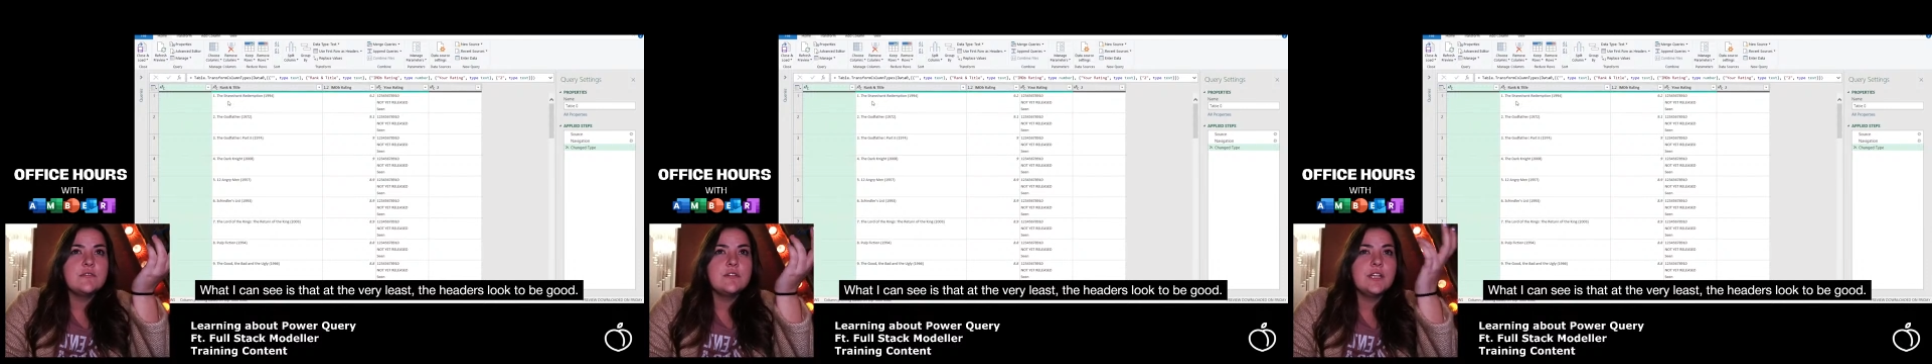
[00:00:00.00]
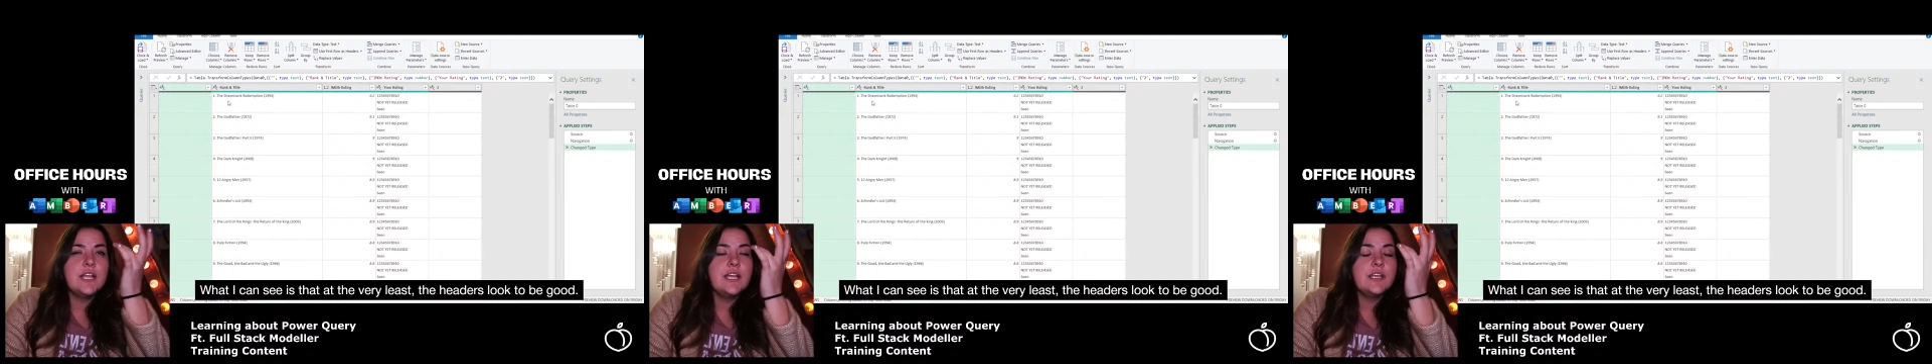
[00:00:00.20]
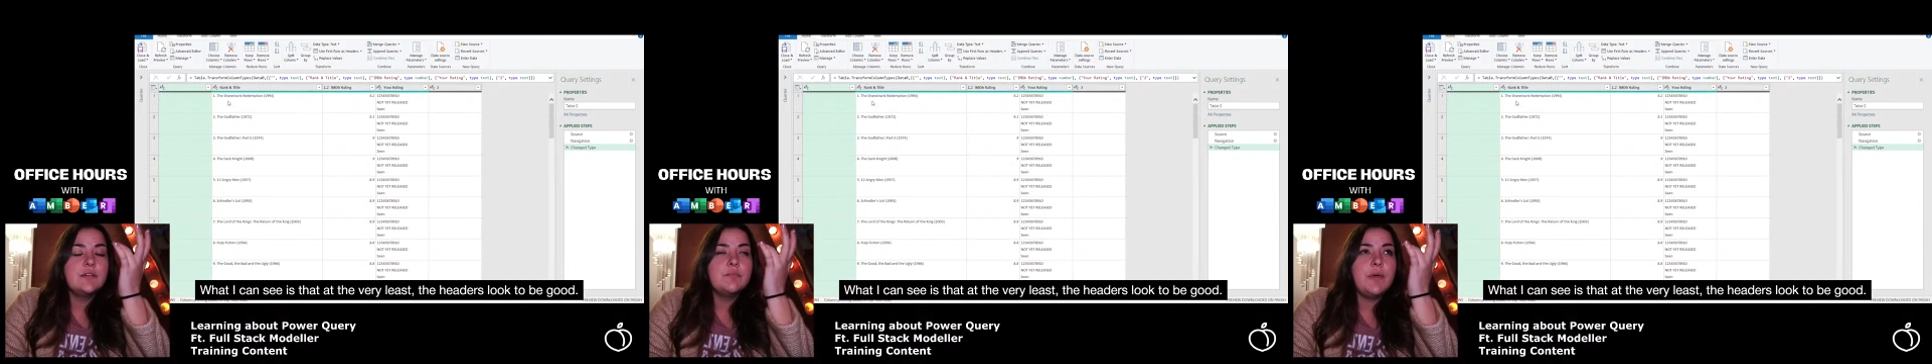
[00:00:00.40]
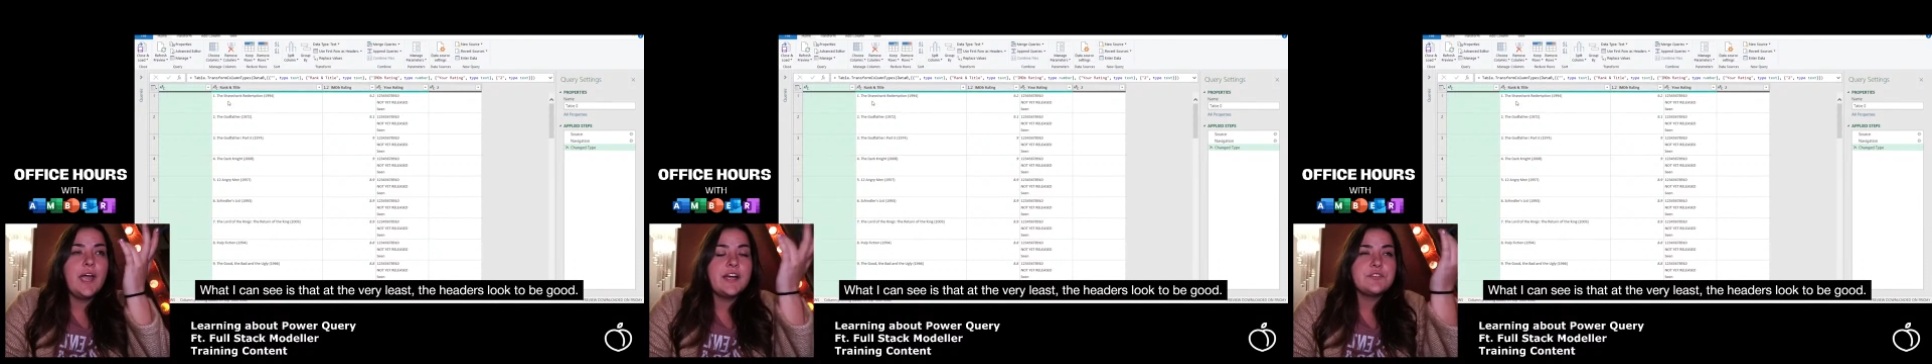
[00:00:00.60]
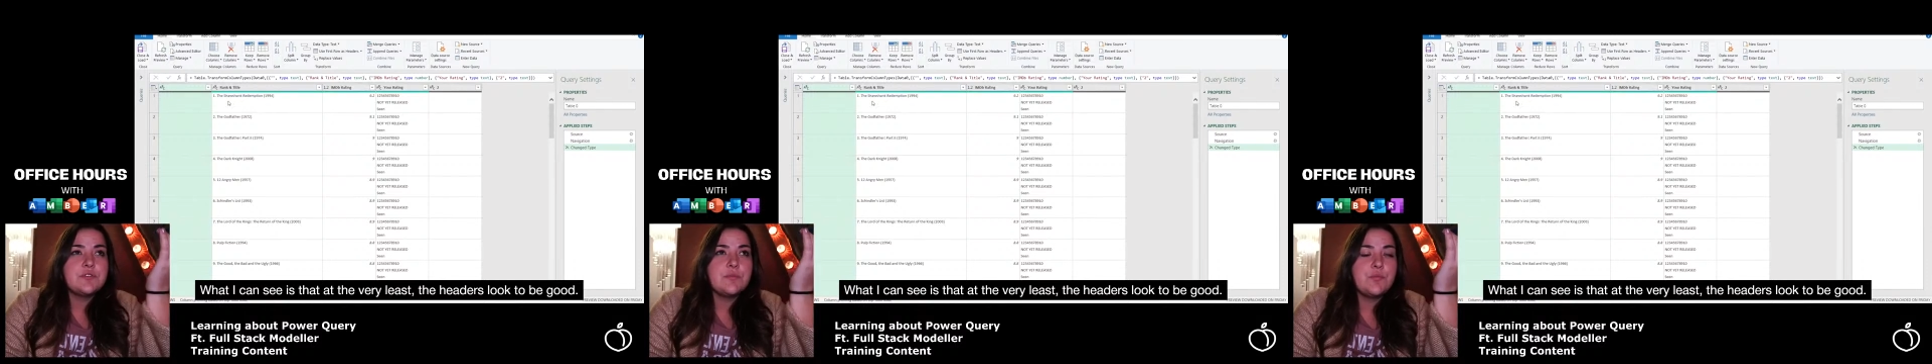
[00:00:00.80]
like
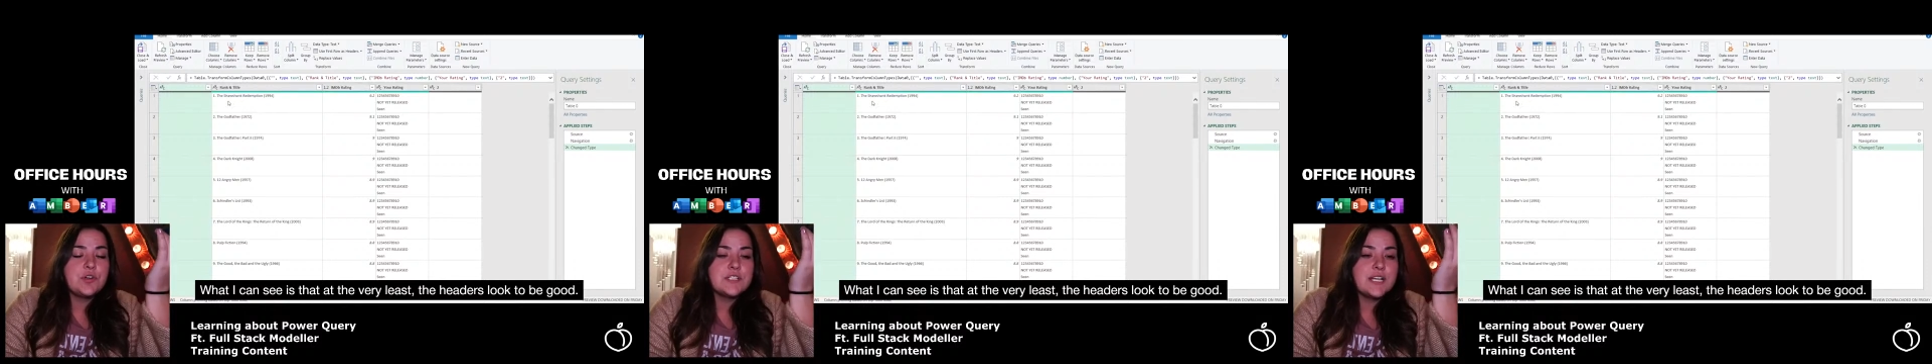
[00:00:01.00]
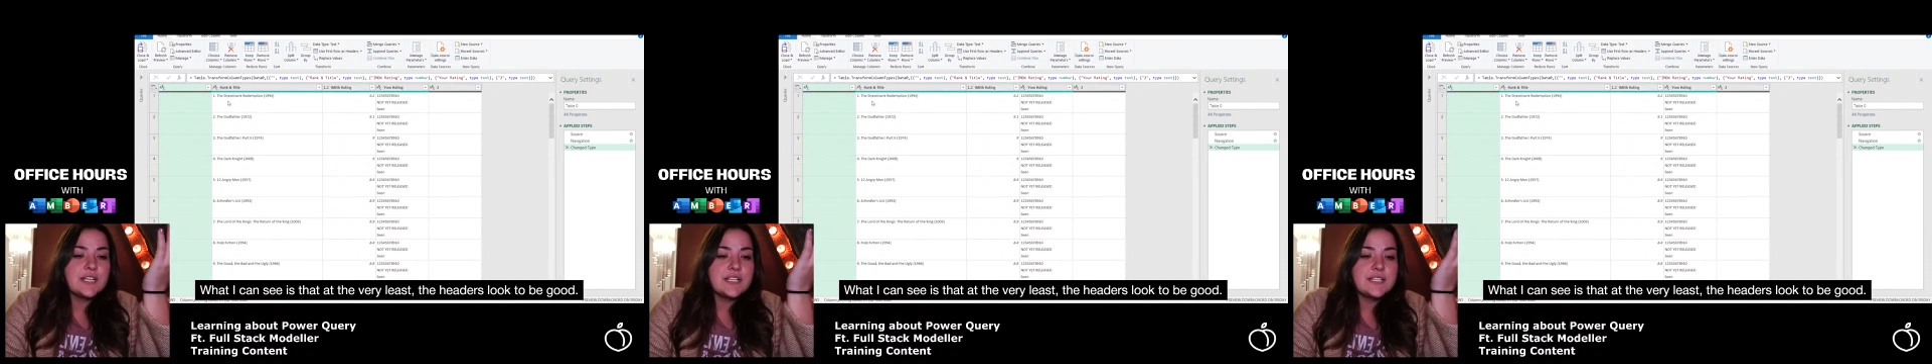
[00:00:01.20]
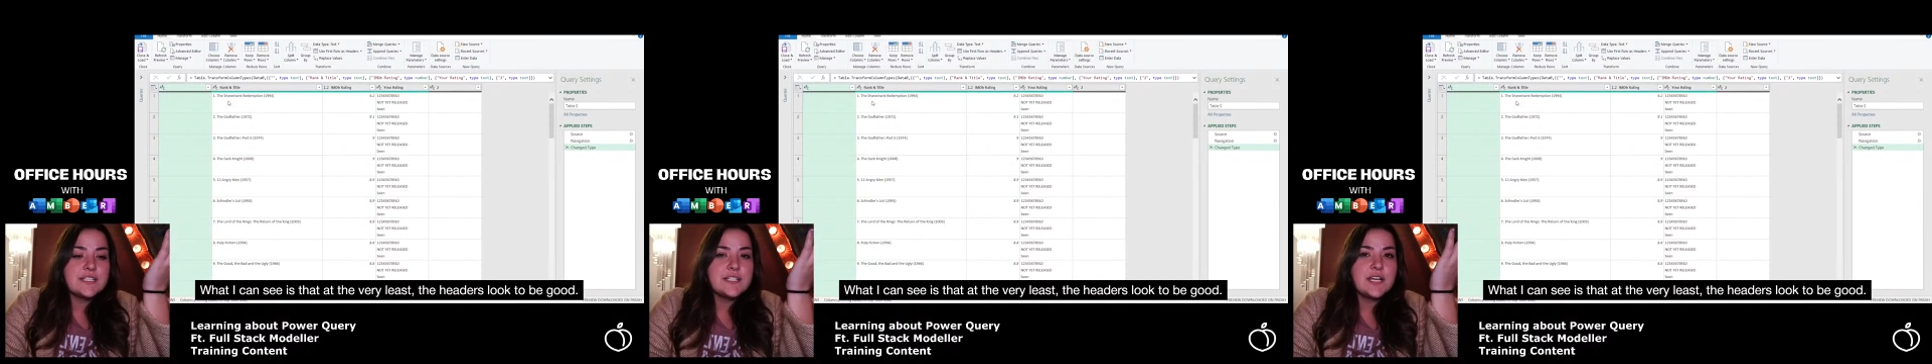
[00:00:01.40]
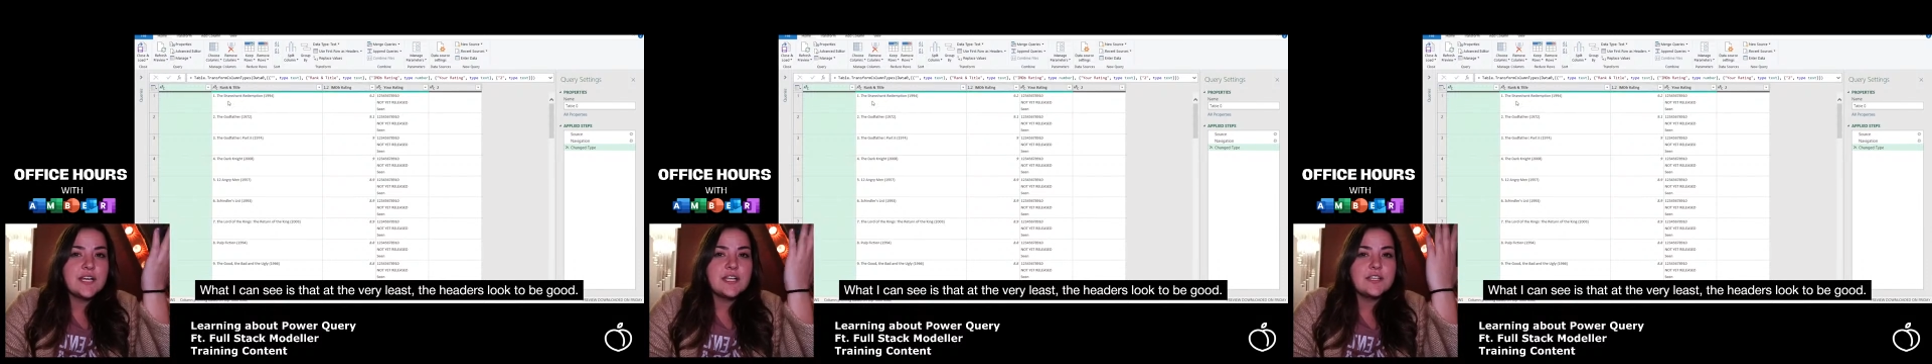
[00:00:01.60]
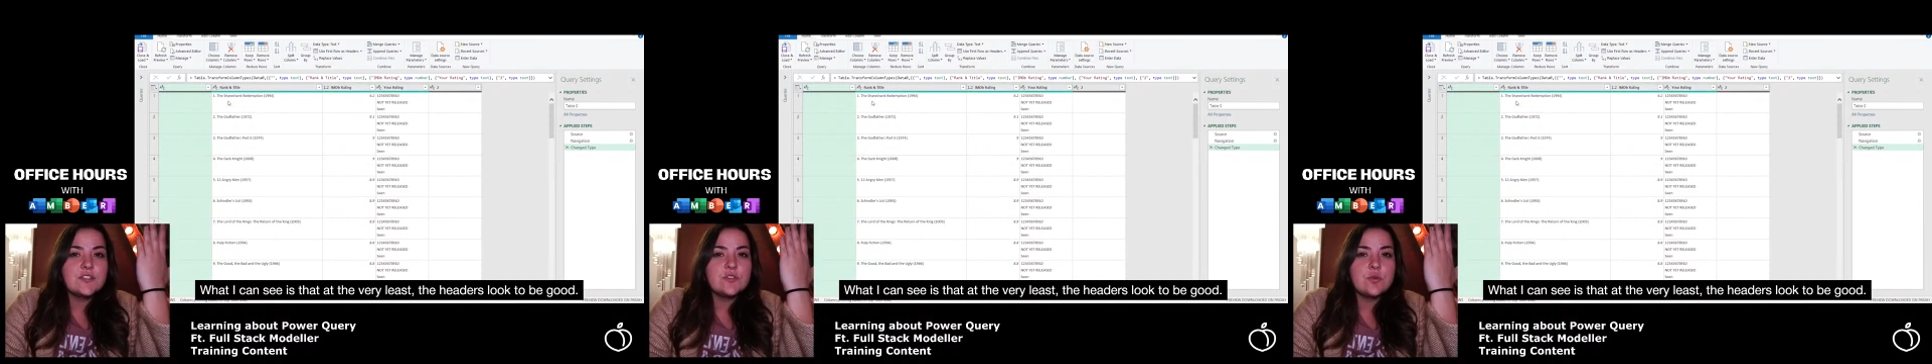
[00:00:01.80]
password protected
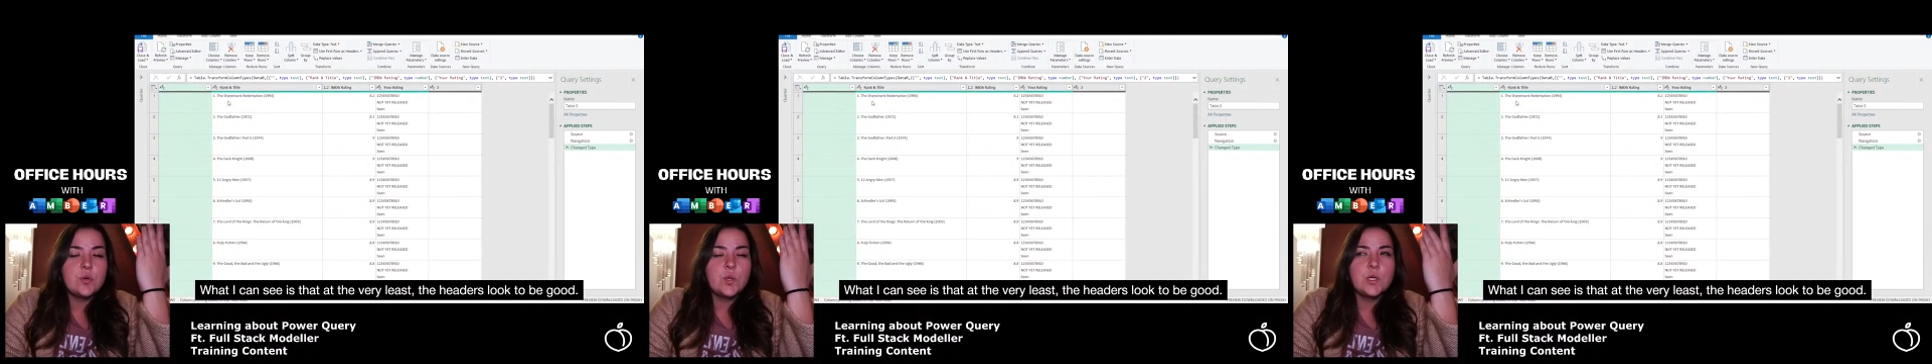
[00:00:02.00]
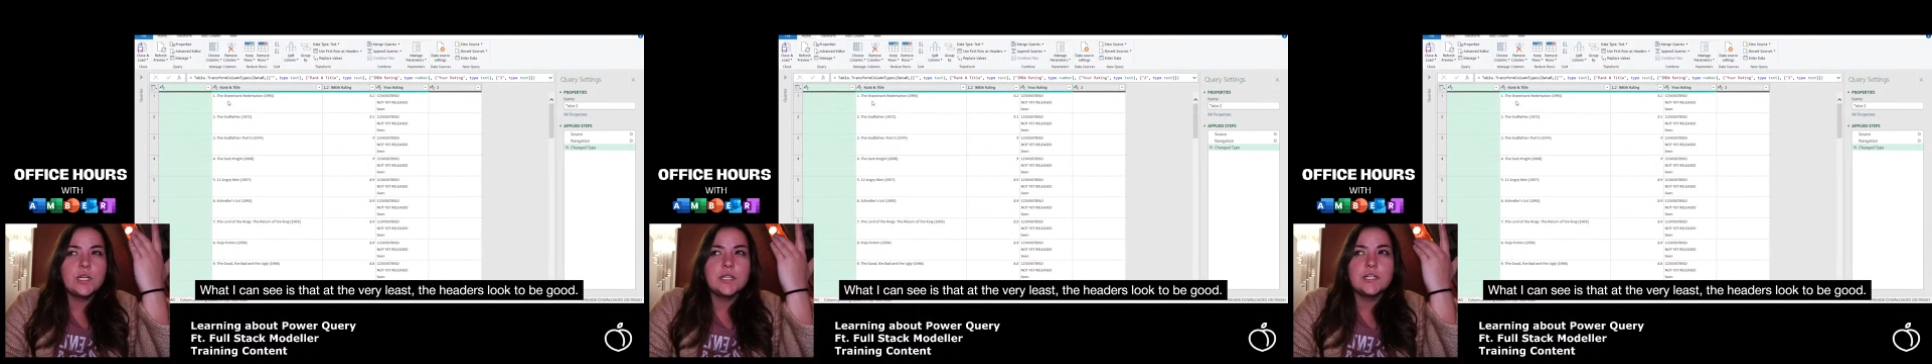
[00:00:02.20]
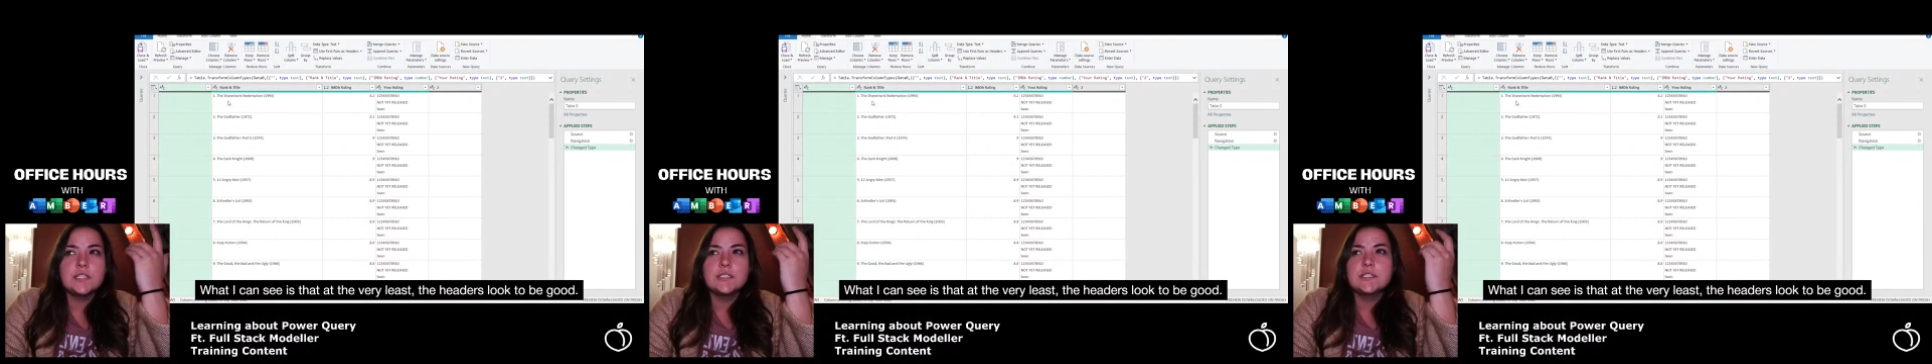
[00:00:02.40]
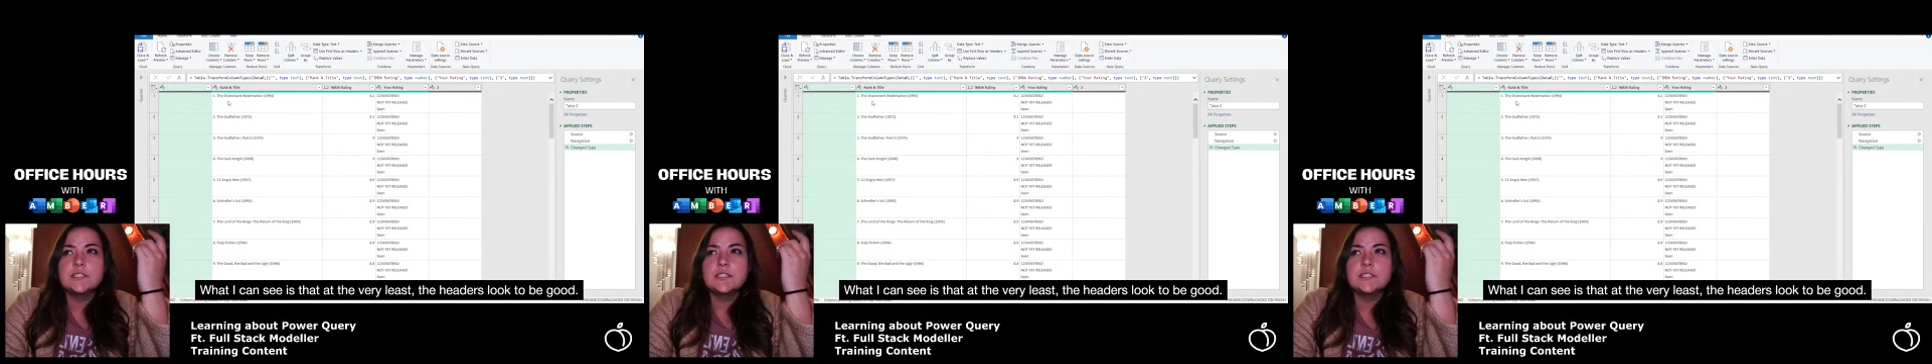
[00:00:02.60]
sites, or